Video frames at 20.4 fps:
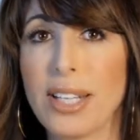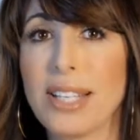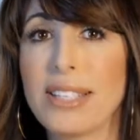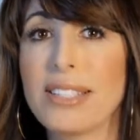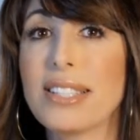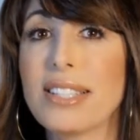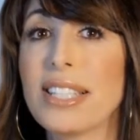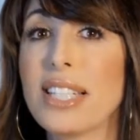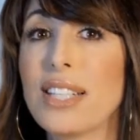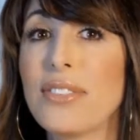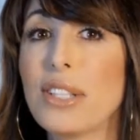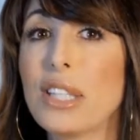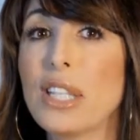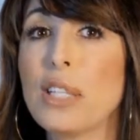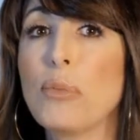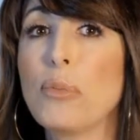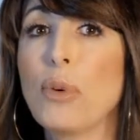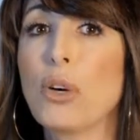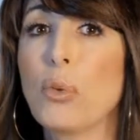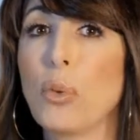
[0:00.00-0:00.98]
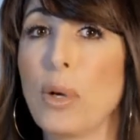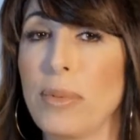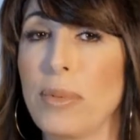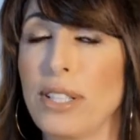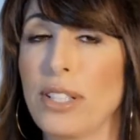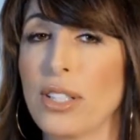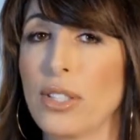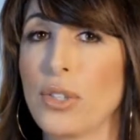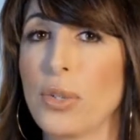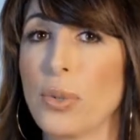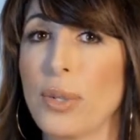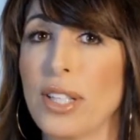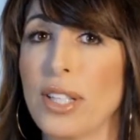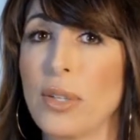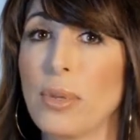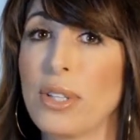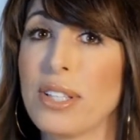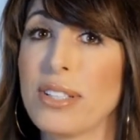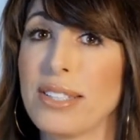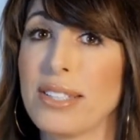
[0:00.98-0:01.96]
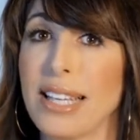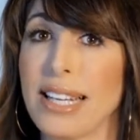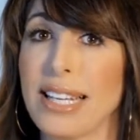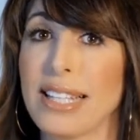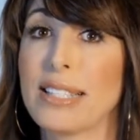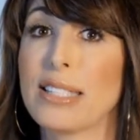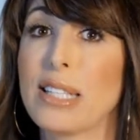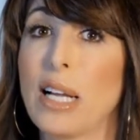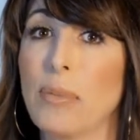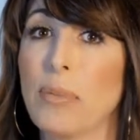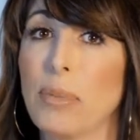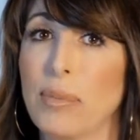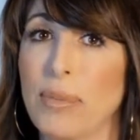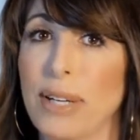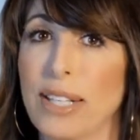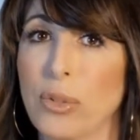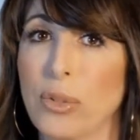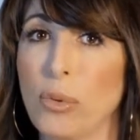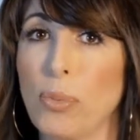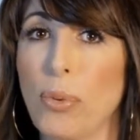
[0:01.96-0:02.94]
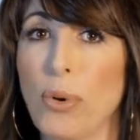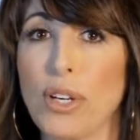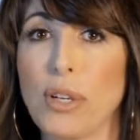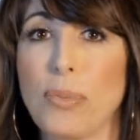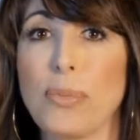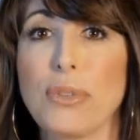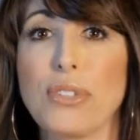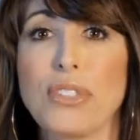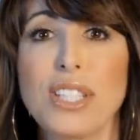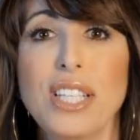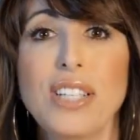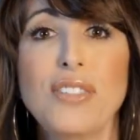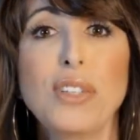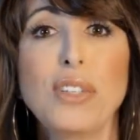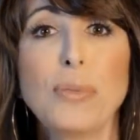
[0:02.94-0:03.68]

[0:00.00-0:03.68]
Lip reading: significantly more women treated with the study supplement reported perceived